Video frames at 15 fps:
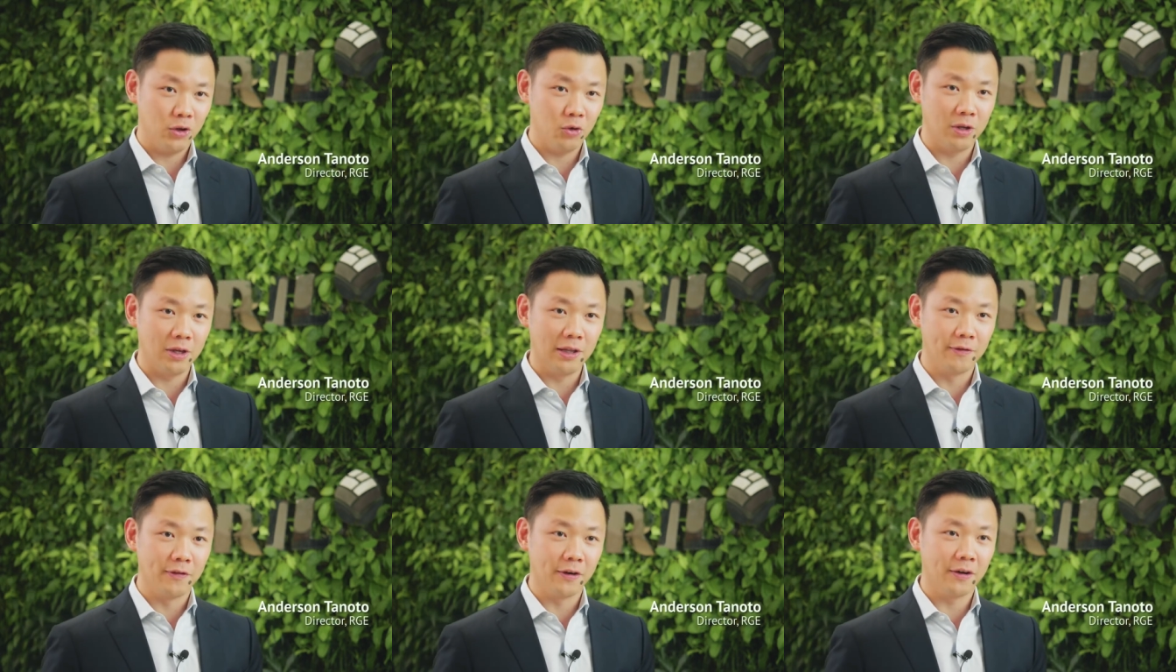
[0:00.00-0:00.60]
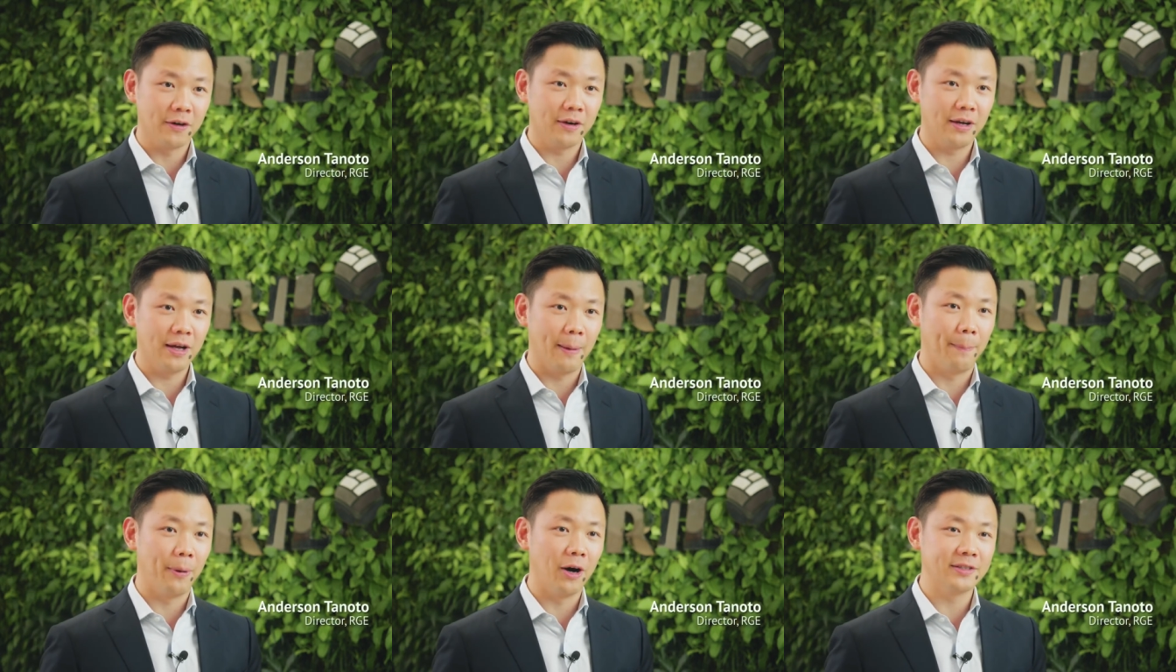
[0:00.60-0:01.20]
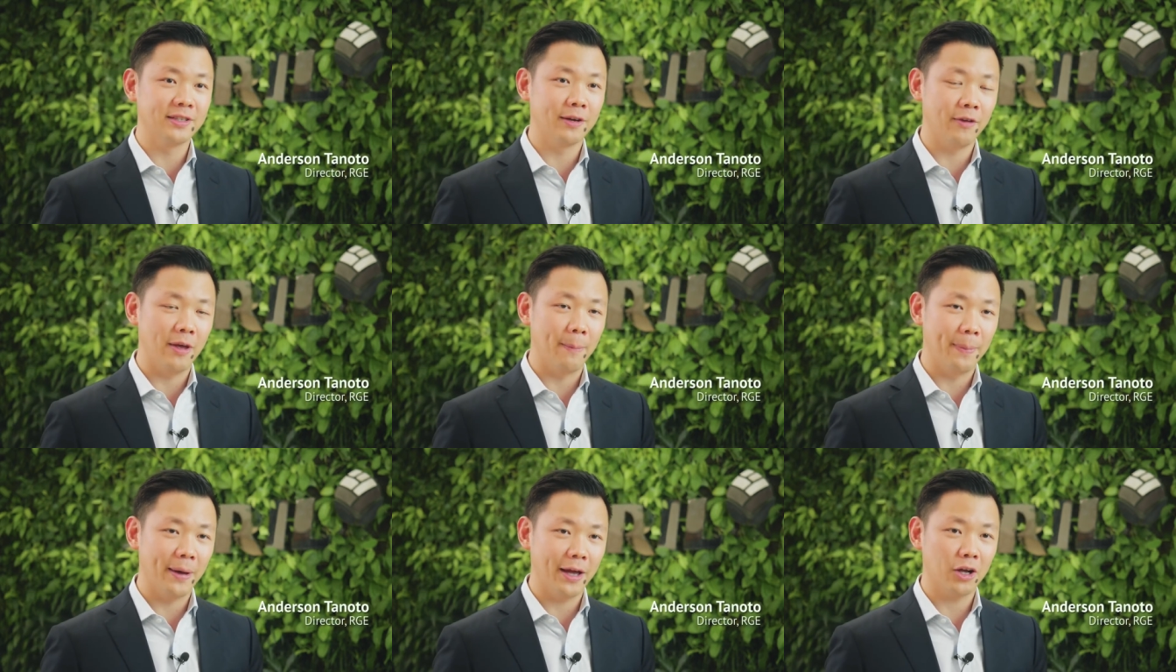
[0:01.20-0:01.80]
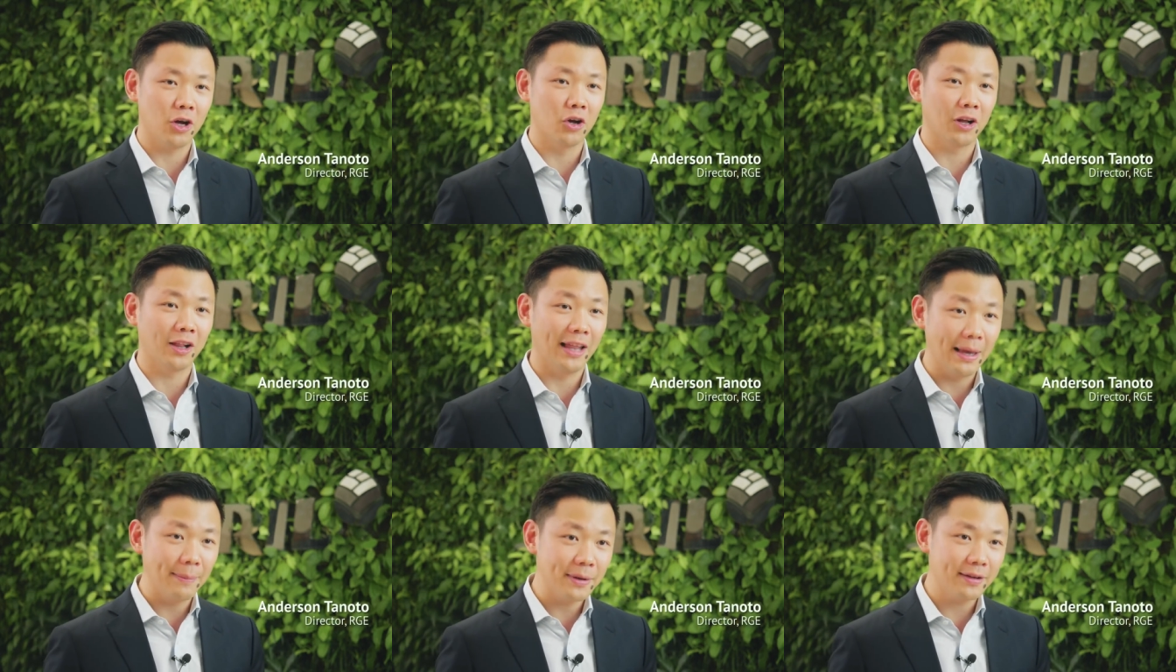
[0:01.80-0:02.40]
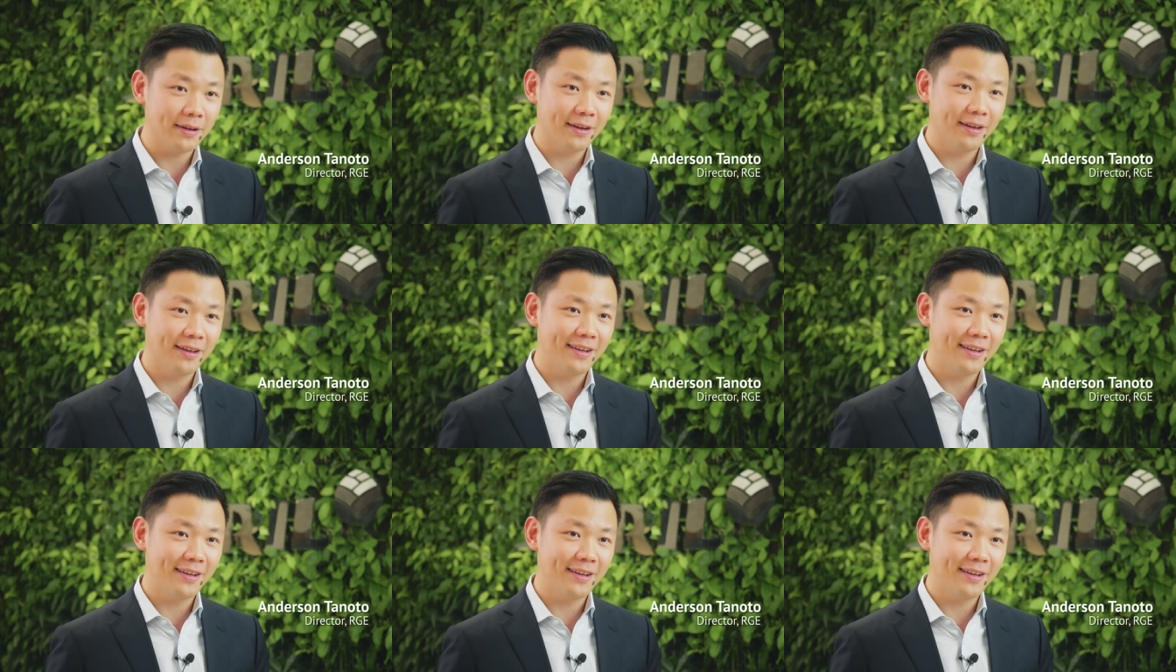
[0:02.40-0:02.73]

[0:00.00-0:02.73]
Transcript: to deliver a positive impact on climate,